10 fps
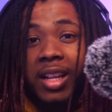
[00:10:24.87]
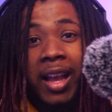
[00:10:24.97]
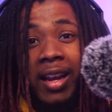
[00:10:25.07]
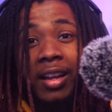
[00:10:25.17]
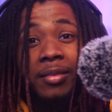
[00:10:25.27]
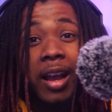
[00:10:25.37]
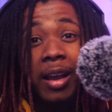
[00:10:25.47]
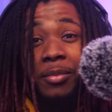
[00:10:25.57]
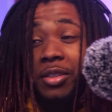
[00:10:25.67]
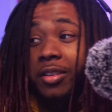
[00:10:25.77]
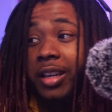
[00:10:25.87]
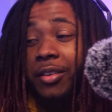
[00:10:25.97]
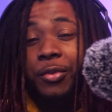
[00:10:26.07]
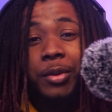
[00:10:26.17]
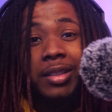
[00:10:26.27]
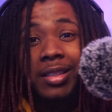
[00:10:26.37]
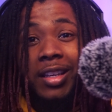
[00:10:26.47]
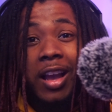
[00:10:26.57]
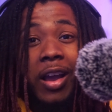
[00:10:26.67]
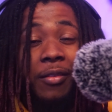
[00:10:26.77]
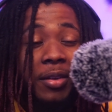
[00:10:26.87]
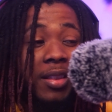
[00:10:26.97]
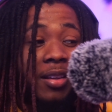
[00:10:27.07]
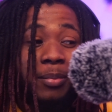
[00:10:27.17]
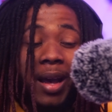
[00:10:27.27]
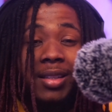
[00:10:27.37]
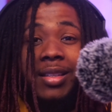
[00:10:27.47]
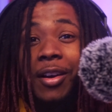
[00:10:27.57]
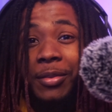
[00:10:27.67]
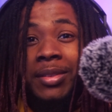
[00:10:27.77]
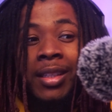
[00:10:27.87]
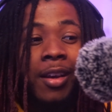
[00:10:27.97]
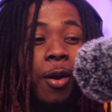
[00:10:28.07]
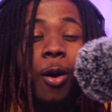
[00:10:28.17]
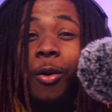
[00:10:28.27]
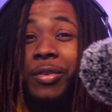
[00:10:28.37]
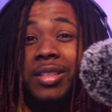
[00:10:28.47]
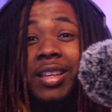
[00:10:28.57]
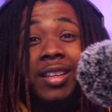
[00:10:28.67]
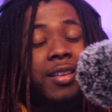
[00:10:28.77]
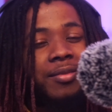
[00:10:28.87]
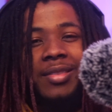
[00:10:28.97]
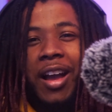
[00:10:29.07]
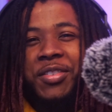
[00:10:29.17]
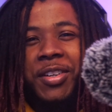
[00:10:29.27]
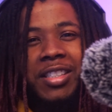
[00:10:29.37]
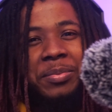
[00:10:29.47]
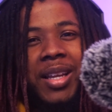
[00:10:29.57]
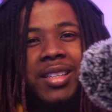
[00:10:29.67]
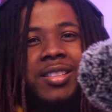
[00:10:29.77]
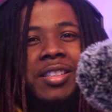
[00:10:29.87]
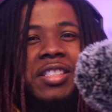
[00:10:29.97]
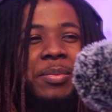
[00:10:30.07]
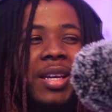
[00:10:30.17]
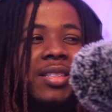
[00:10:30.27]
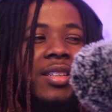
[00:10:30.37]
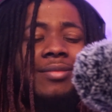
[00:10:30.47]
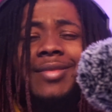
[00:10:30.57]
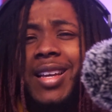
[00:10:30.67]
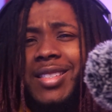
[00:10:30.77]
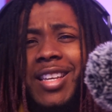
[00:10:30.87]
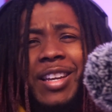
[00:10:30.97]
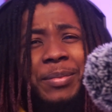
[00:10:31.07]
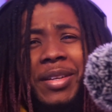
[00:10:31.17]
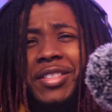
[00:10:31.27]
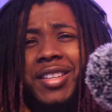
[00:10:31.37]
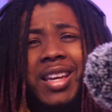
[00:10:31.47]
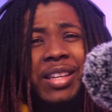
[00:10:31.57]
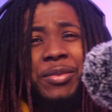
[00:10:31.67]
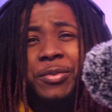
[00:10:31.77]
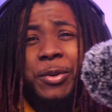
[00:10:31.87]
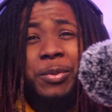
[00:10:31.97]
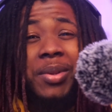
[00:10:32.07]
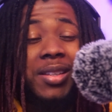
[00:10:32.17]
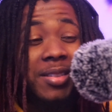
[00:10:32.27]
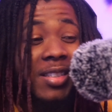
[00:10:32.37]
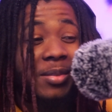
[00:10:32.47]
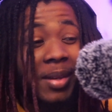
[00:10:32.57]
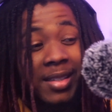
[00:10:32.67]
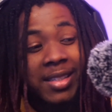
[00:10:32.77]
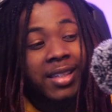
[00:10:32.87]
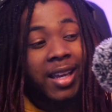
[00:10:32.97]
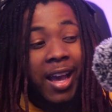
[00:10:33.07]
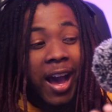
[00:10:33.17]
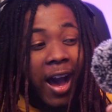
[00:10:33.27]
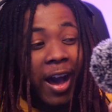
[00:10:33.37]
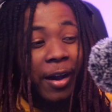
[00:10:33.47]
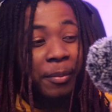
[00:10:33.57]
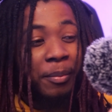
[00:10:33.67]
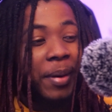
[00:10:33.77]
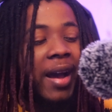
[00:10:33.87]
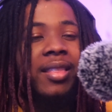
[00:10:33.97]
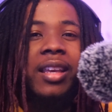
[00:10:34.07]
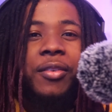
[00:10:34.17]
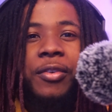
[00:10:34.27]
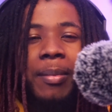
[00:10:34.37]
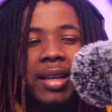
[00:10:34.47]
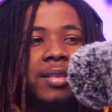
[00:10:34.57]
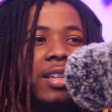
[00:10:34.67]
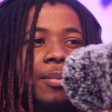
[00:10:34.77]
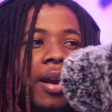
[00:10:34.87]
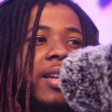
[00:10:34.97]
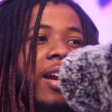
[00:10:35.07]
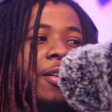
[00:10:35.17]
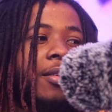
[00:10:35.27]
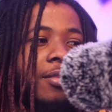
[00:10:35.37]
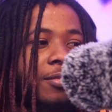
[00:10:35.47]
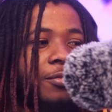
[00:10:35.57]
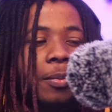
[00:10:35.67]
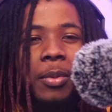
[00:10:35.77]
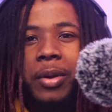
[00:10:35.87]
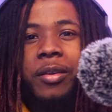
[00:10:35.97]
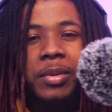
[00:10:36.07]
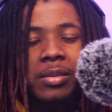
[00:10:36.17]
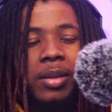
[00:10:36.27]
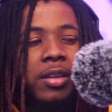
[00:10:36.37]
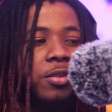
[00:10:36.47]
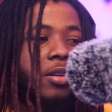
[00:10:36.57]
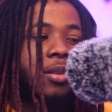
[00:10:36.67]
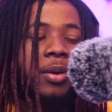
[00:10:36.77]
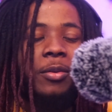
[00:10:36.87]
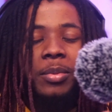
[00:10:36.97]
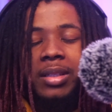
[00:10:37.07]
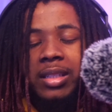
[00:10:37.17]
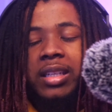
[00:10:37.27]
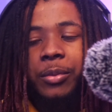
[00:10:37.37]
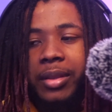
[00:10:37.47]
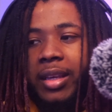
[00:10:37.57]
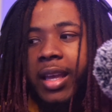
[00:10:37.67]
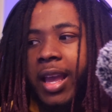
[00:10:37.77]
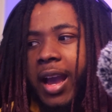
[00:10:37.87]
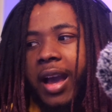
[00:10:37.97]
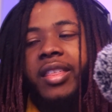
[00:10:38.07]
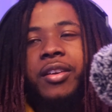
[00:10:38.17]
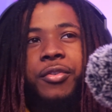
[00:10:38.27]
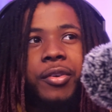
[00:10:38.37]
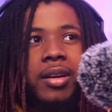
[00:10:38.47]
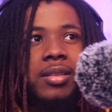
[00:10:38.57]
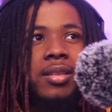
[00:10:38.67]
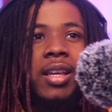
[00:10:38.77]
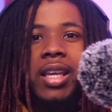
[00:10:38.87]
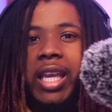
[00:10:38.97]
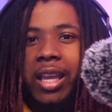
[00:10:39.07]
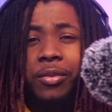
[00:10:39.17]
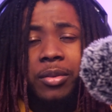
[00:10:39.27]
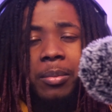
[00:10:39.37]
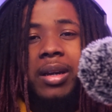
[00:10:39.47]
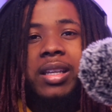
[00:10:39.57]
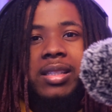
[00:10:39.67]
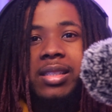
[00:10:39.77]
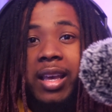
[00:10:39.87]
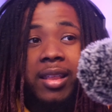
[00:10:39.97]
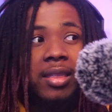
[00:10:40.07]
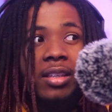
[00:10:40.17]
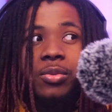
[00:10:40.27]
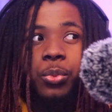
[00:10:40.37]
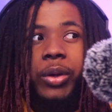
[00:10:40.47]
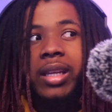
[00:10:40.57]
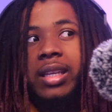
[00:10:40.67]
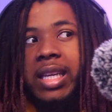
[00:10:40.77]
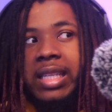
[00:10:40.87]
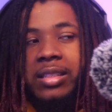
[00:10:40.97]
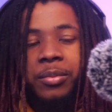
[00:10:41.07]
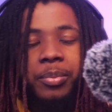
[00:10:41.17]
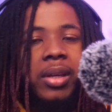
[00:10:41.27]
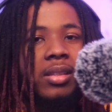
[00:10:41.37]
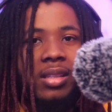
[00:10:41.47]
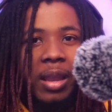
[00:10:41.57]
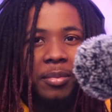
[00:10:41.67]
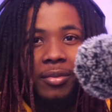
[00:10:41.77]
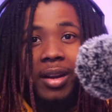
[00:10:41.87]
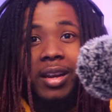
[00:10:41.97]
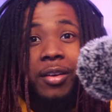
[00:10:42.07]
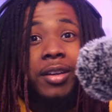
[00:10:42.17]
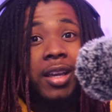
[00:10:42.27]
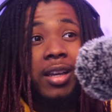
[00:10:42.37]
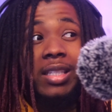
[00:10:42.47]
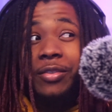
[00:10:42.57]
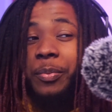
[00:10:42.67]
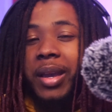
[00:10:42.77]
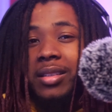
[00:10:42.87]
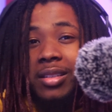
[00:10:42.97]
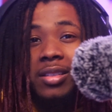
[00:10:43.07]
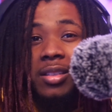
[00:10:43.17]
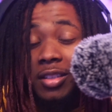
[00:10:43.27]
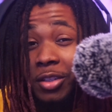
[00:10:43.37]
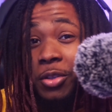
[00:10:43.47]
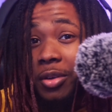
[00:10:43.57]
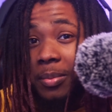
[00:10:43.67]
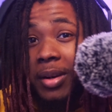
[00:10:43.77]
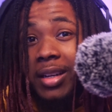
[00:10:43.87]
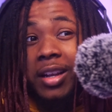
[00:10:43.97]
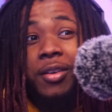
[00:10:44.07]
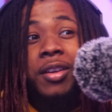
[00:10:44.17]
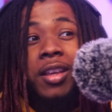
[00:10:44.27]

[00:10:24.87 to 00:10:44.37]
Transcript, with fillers: and I'm, just looking forward to seeing how everything pans out. Obviously, that first place looks amazing. That second place, third, even fourth place looks amazing. Um, but I think for my team right now, from the way we've been speaking to each other, the way we've been dealing with it, I think for us, even though the money is there, this win is a big statement right now. Because if you're paying attention to Europe right now,